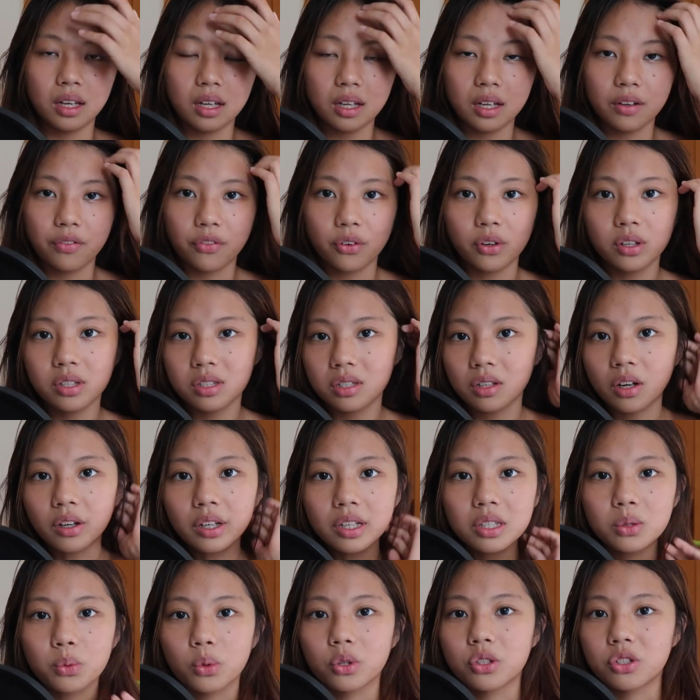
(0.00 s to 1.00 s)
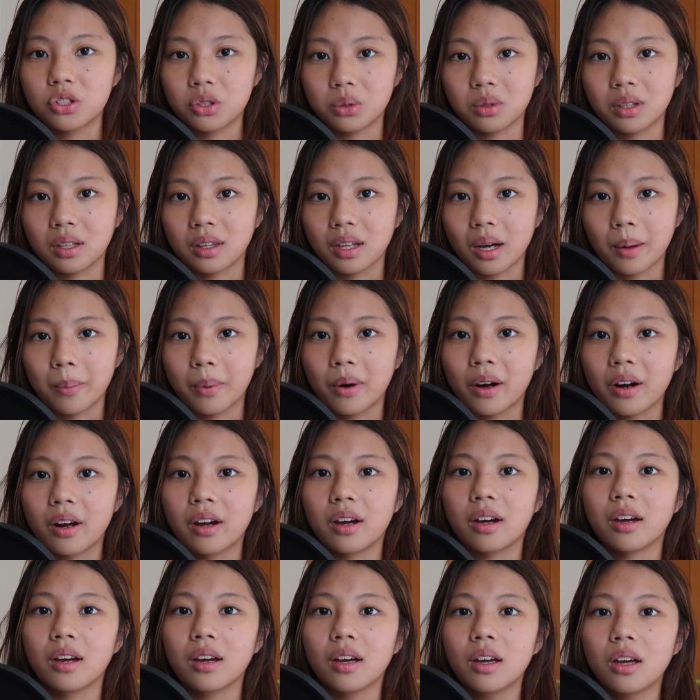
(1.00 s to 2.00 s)
for as long as we're doing that
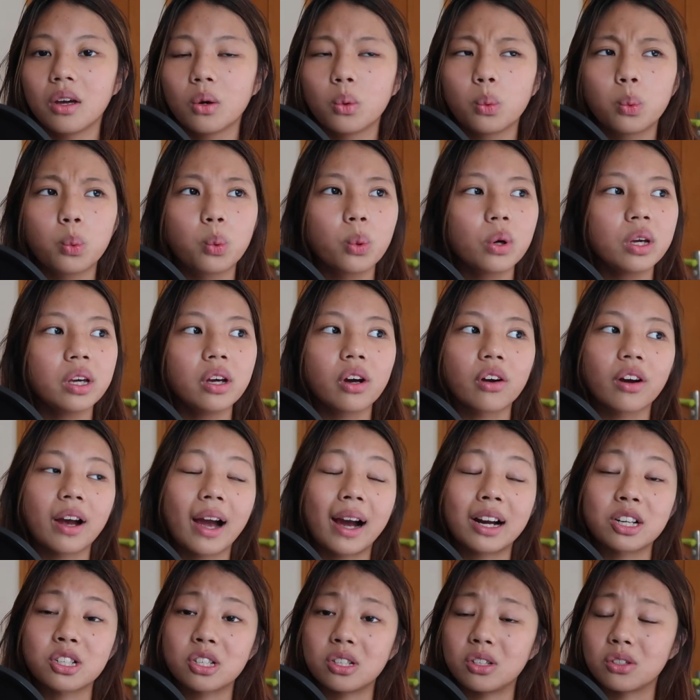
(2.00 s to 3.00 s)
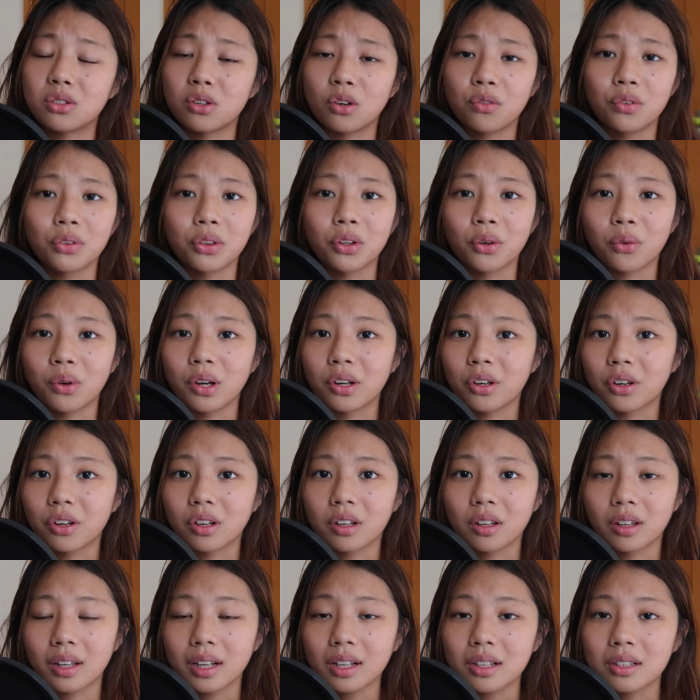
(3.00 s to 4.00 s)
part, we are actually serving the greater
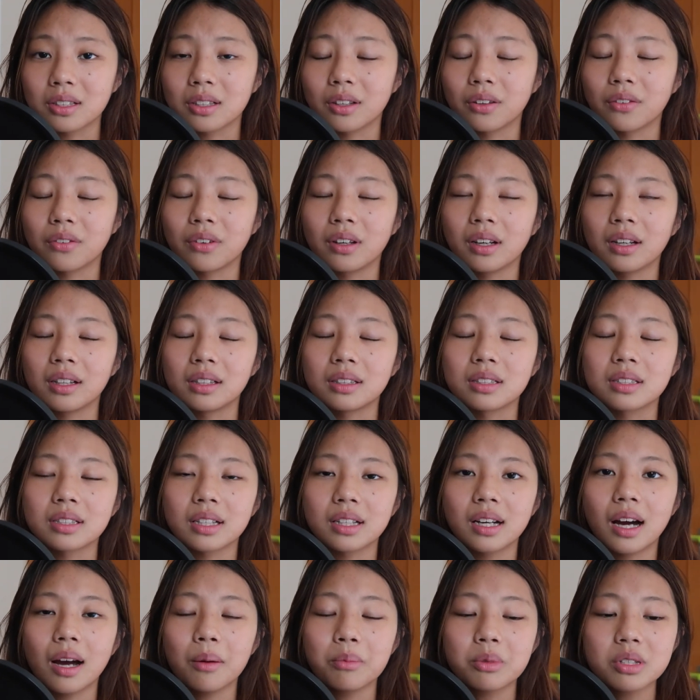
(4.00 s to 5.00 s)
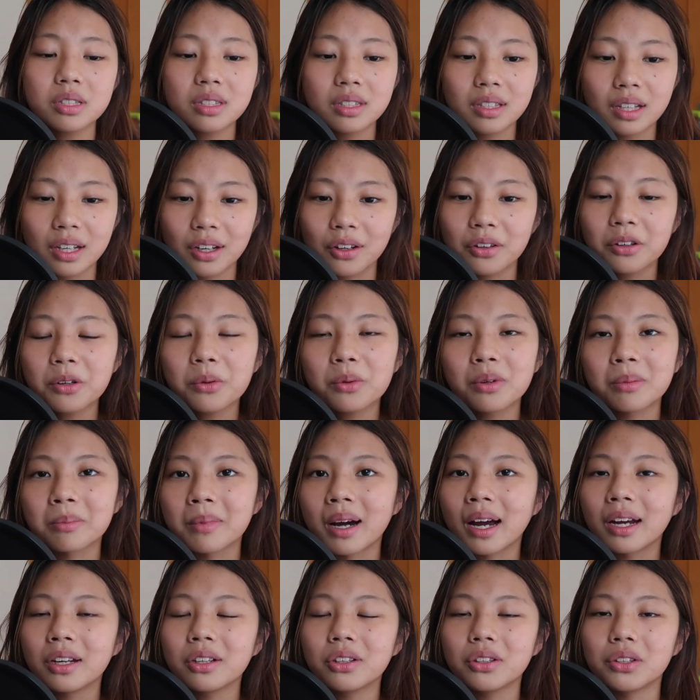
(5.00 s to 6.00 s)
collective. And I'm just here to
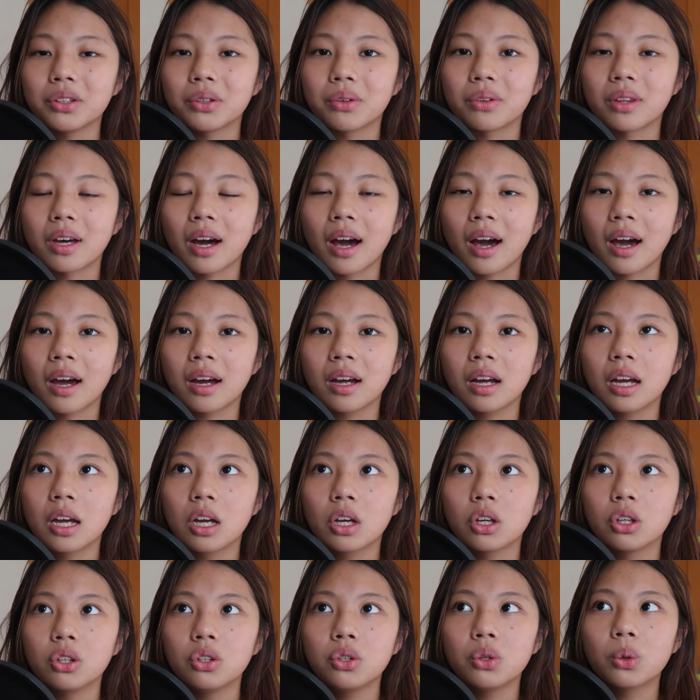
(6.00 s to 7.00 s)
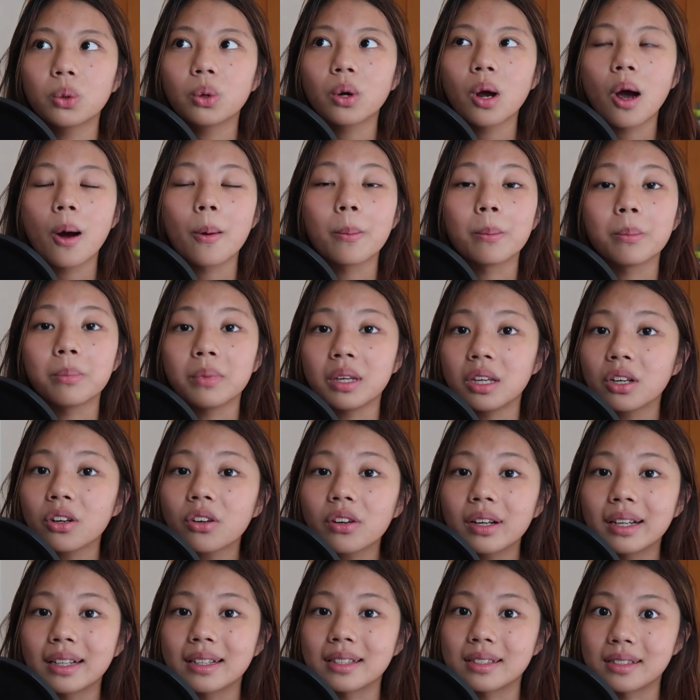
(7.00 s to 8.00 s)
remind you that your mere
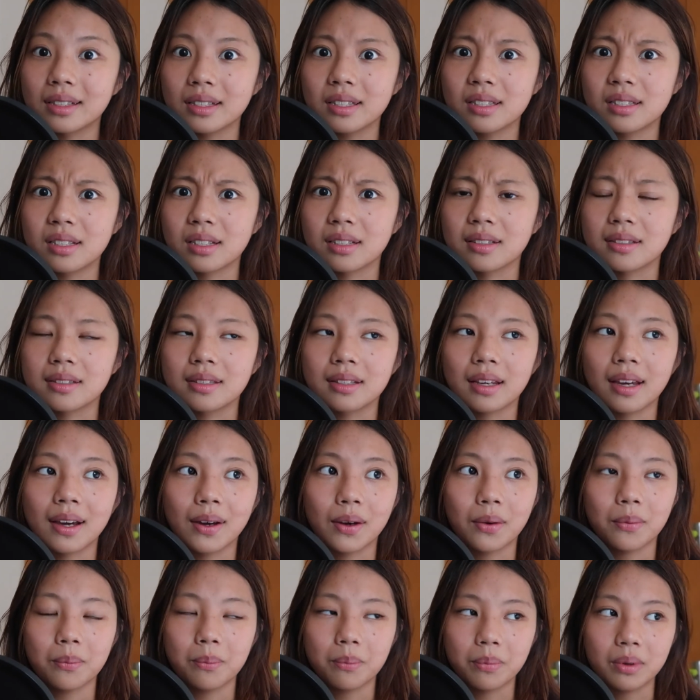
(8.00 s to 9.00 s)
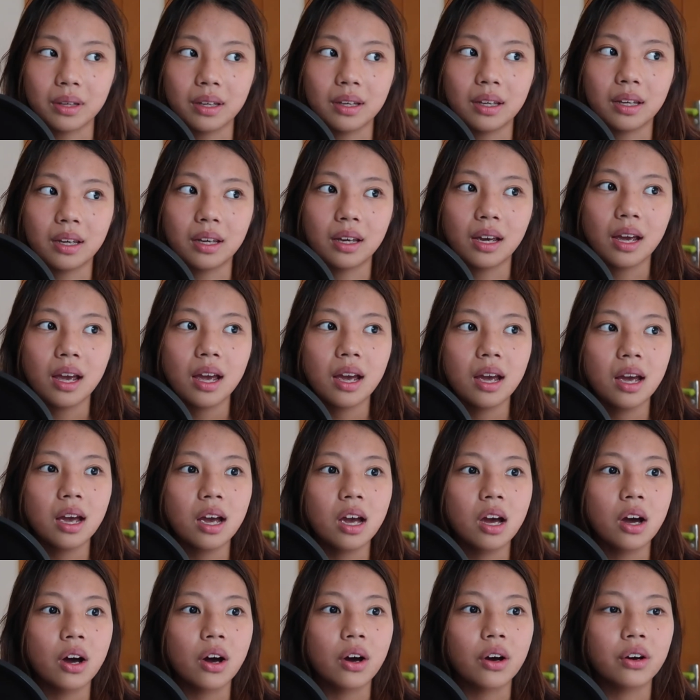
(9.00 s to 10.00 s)
existence can be
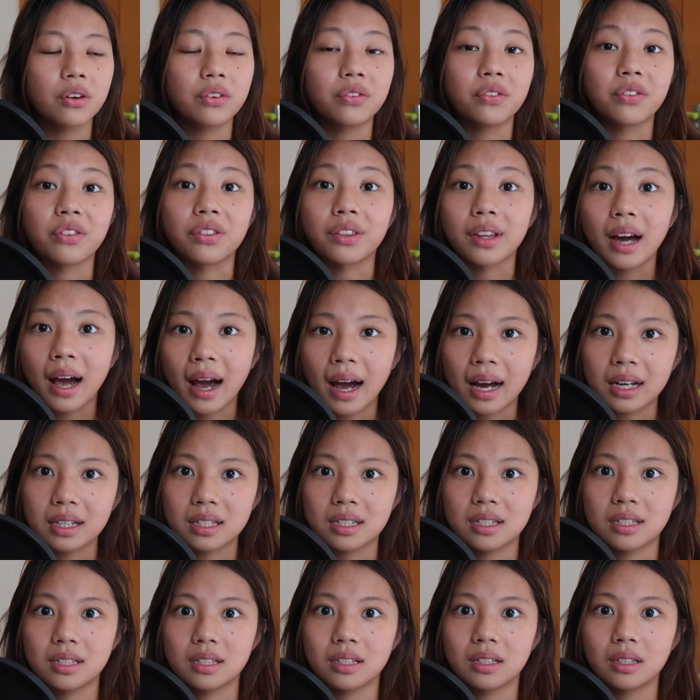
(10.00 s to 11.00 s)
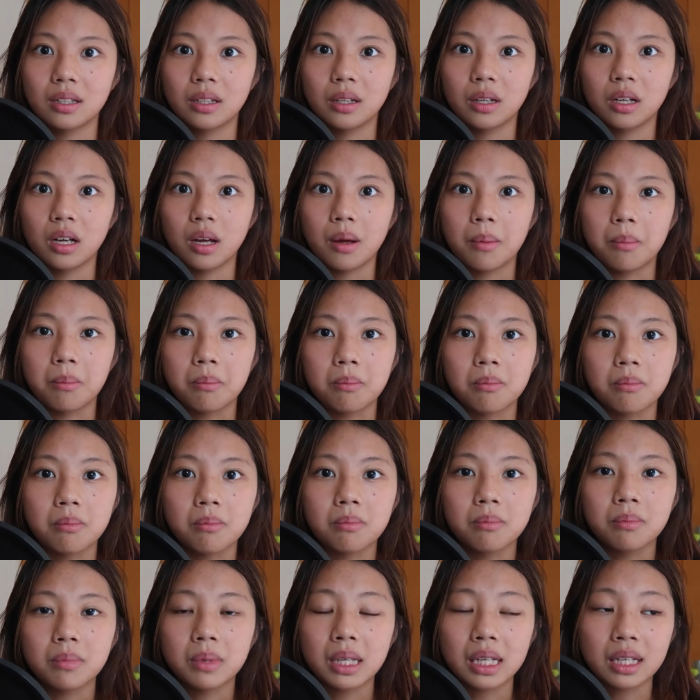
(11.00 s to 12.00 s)
of that
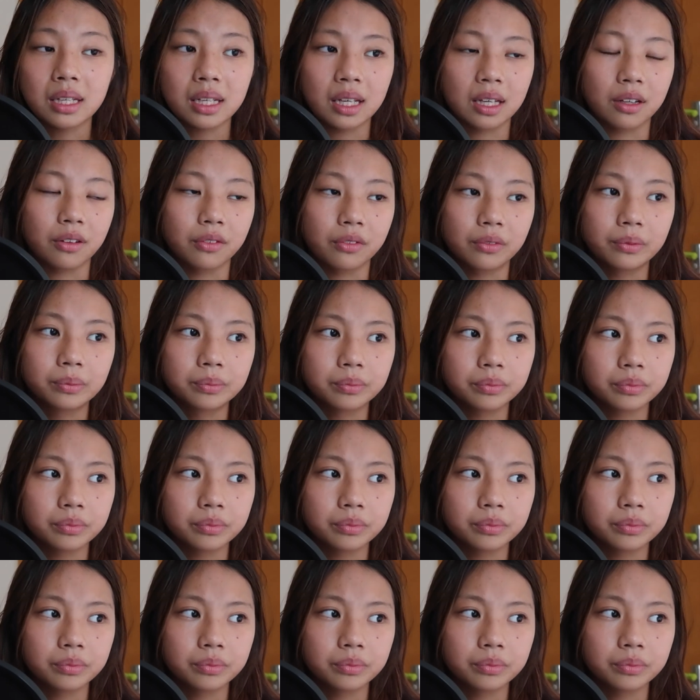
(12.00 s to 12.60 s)
meaning,